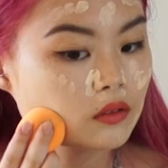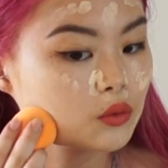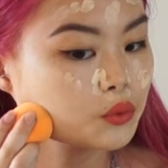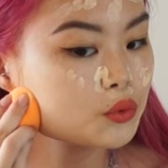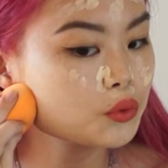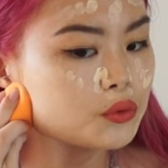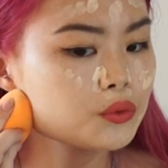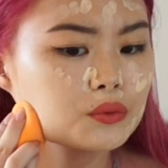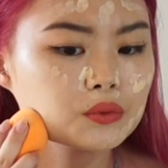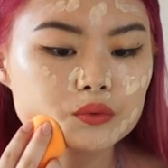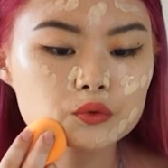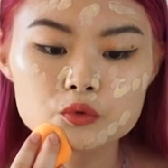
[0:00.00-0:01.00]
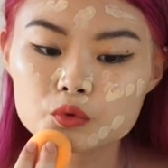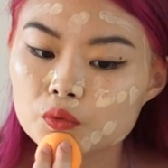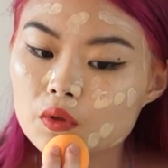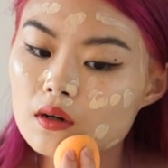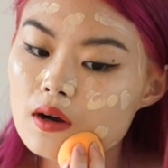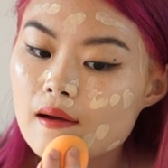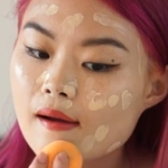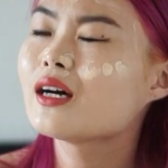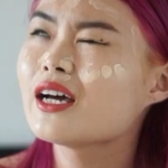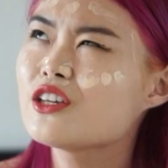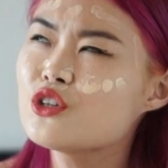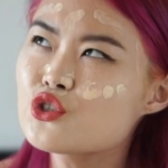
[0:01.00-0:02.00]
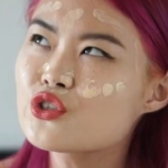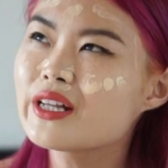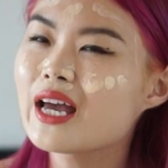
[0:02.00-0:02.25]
Ooh. I usually